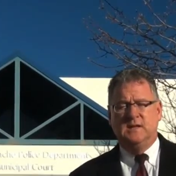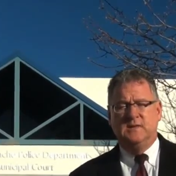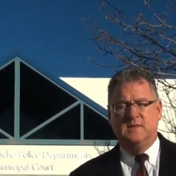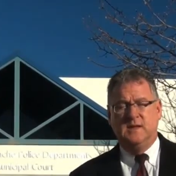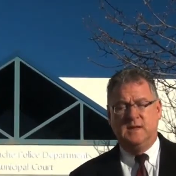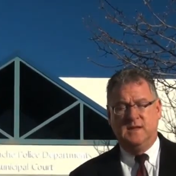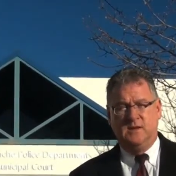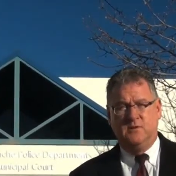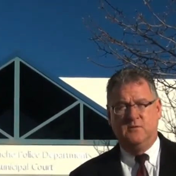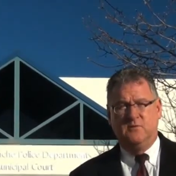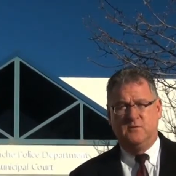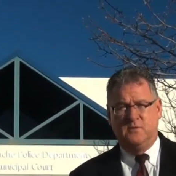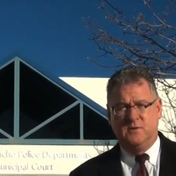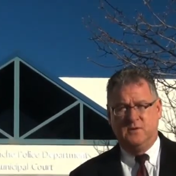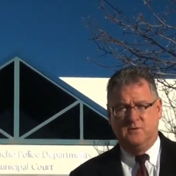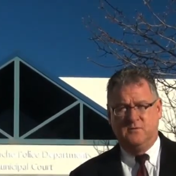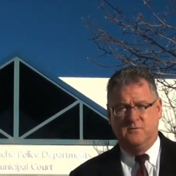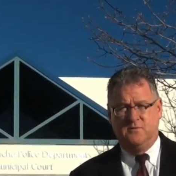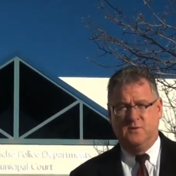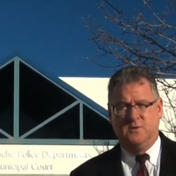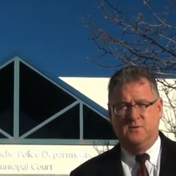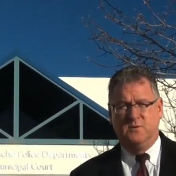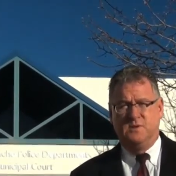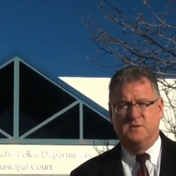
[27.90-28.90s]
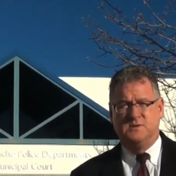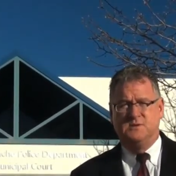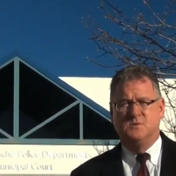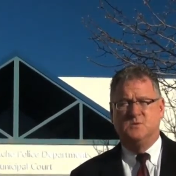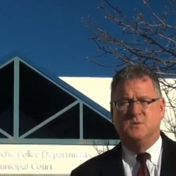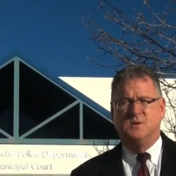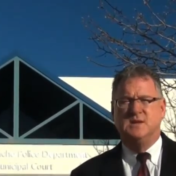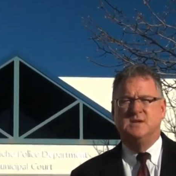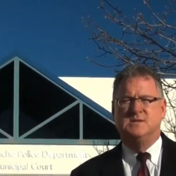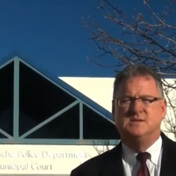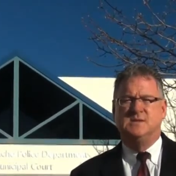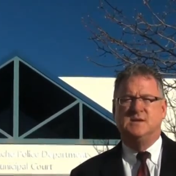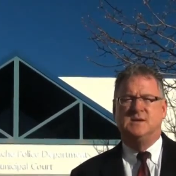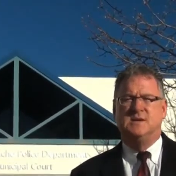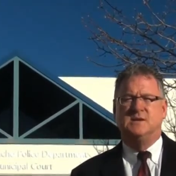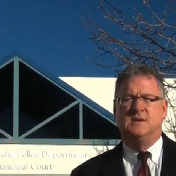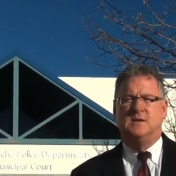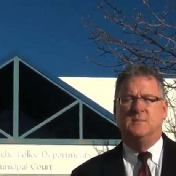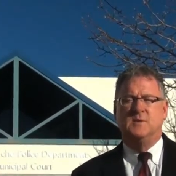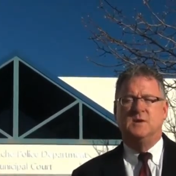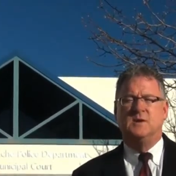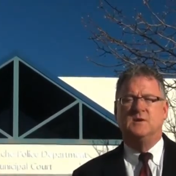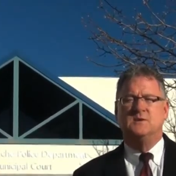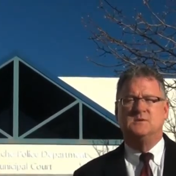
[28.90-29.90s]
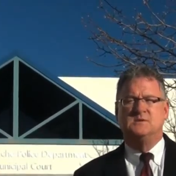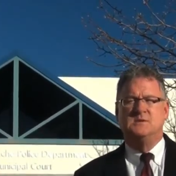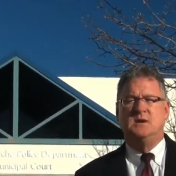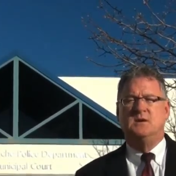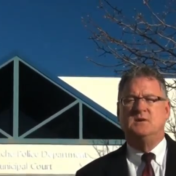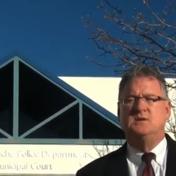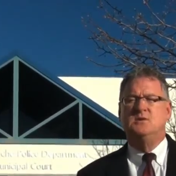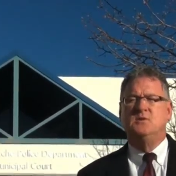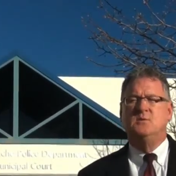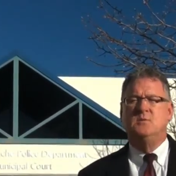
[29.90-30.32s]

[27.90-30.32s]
Thank you for your vote in 2010. I'm here to talk